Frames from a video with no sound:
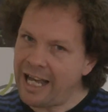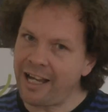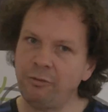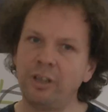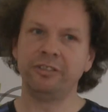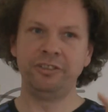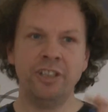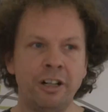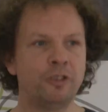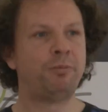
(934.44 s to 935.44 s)
what
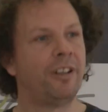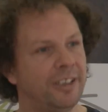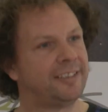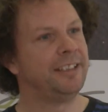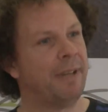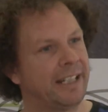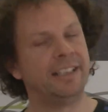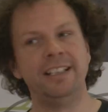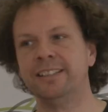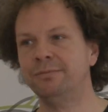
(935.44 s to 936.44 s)
novel policy
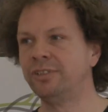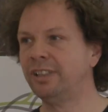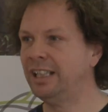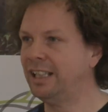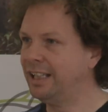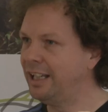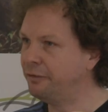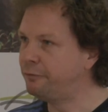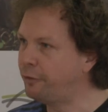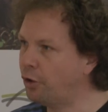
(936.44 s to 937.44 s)
mechanisms and
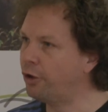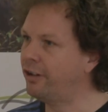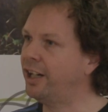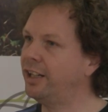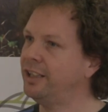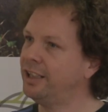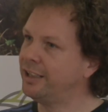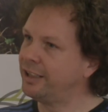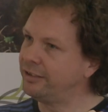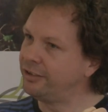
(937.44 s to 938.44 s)
fora
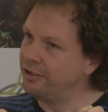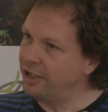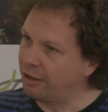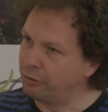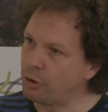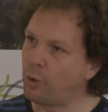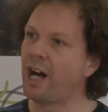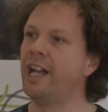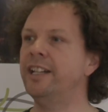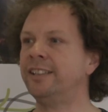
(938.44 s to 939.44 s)
are
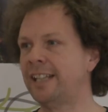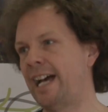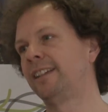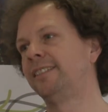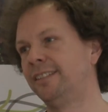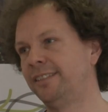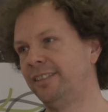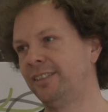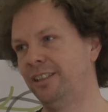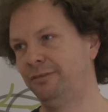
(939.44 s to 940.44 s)
required to access this
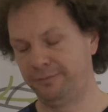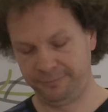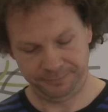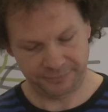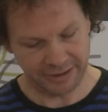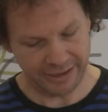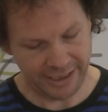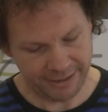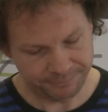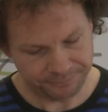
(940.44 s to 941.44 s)
stuff? Okay,
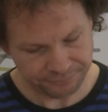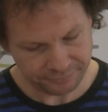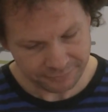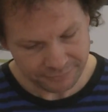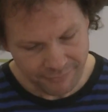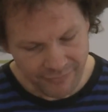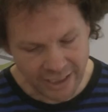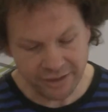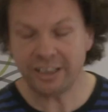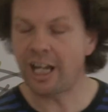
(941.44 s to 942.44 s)

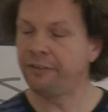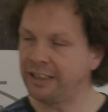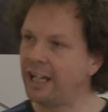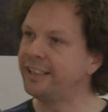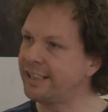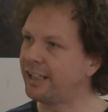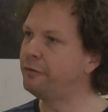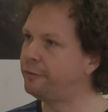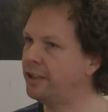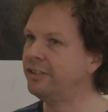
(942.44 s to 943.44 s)
and I think ideas like
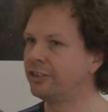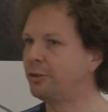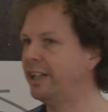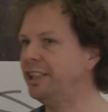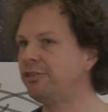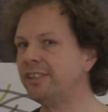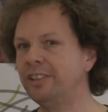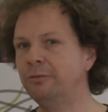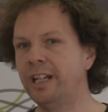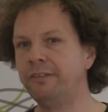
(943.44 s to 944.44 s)
funds are quite an
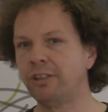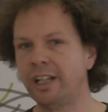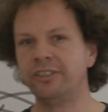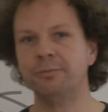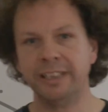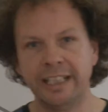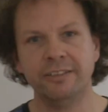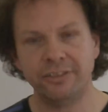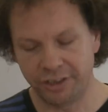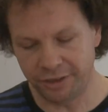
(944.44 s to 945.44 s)
interesting way of trying to begin
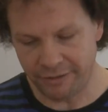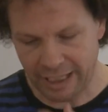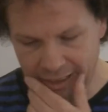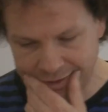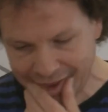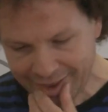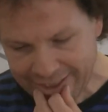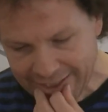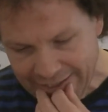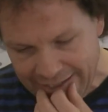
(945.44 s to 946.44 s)
to do that.
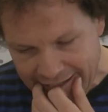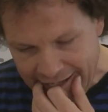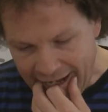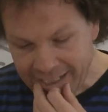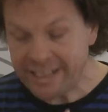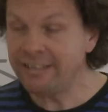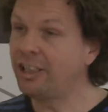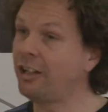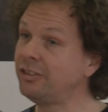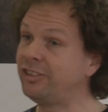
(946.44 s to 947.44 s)
And then
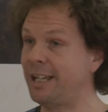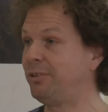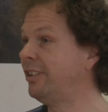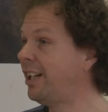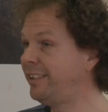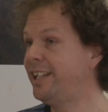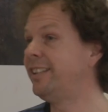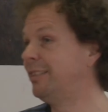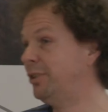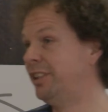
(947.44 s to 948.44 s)
concepts and ideas
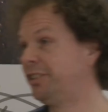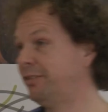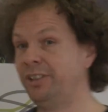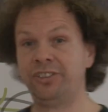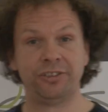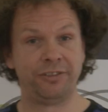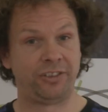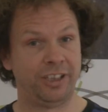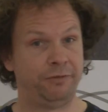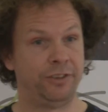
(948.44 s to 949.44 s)
emerge from this sort of
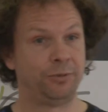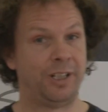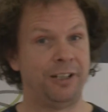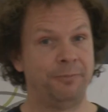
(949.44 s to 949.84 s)
stuff as well.